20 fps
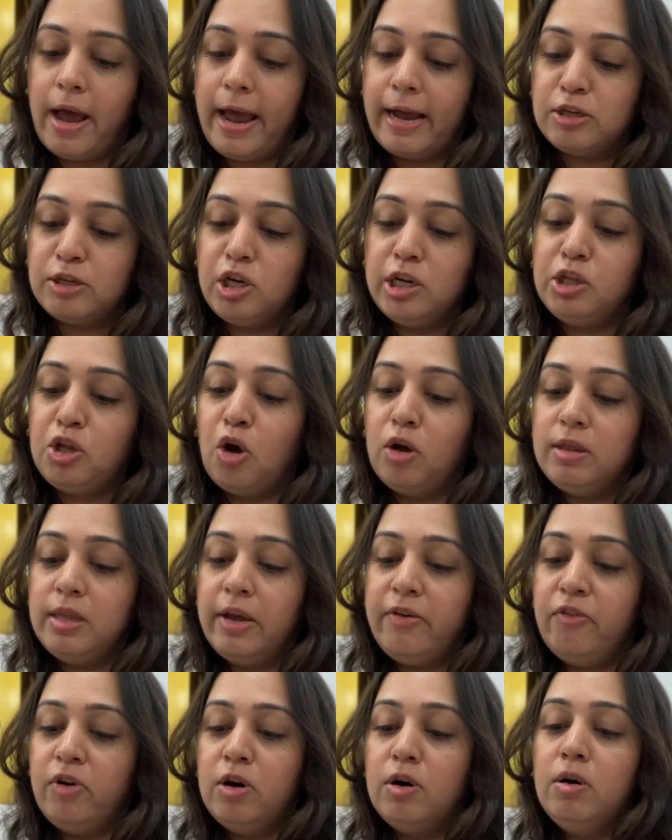actually thought they
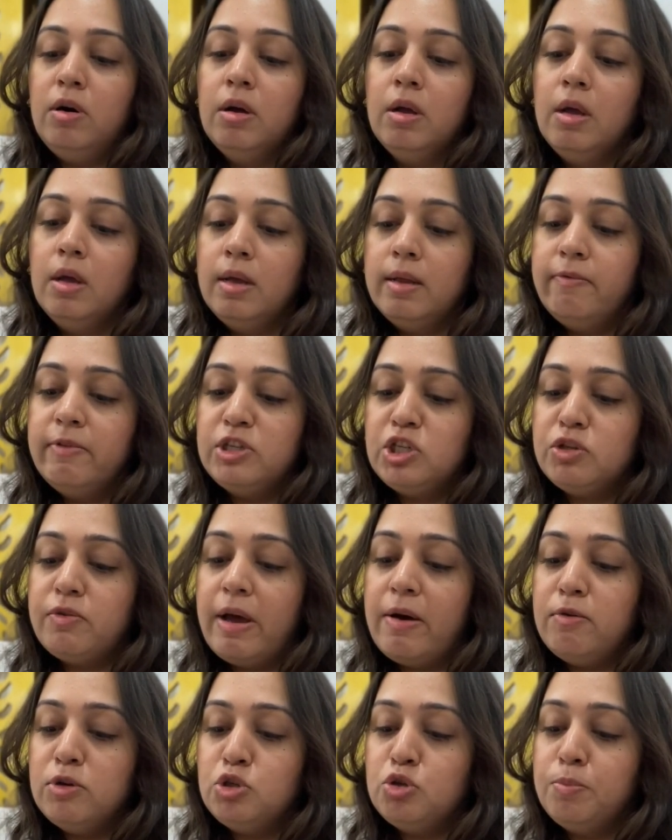were, which is why I
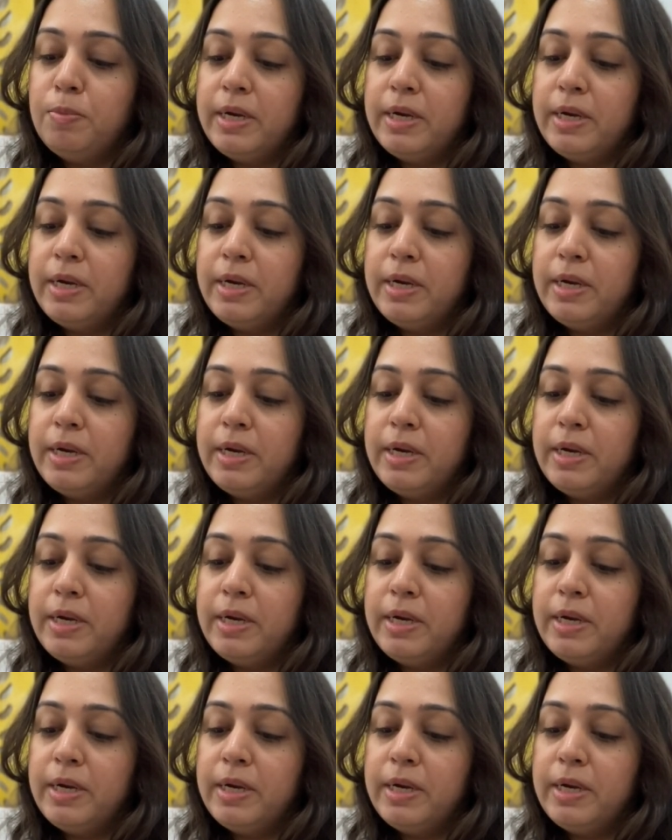was super